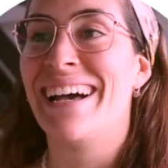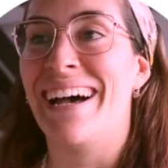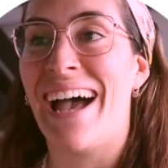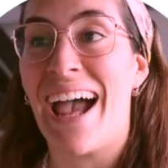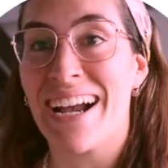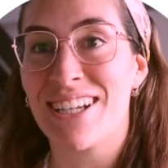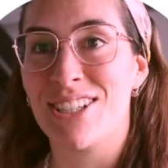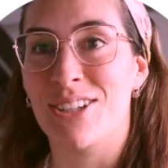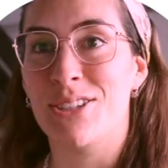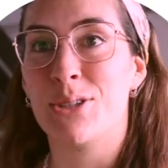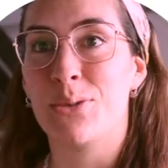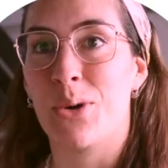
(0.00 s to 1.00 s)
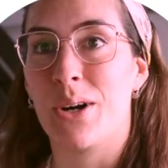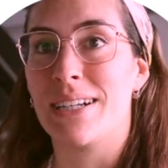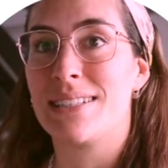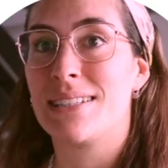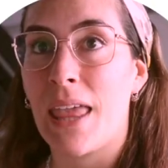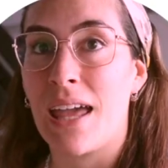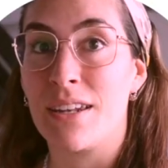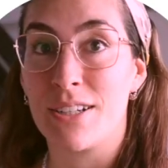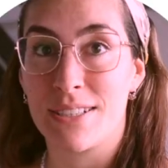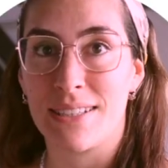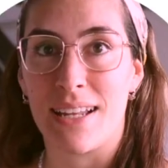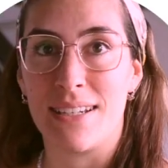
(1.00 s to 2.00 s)
action towards
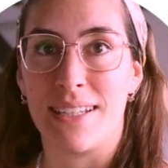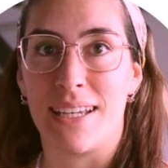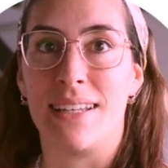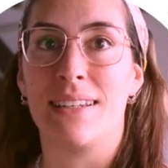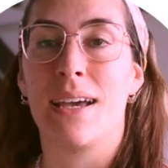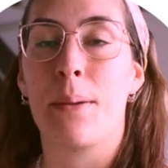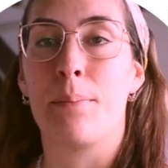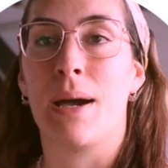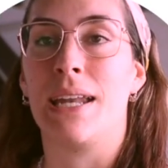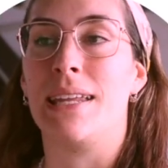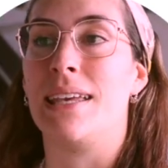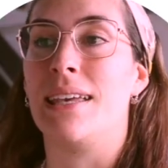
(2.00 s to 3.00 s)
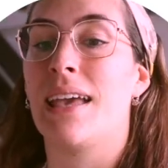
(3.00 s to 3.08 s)
understanding money,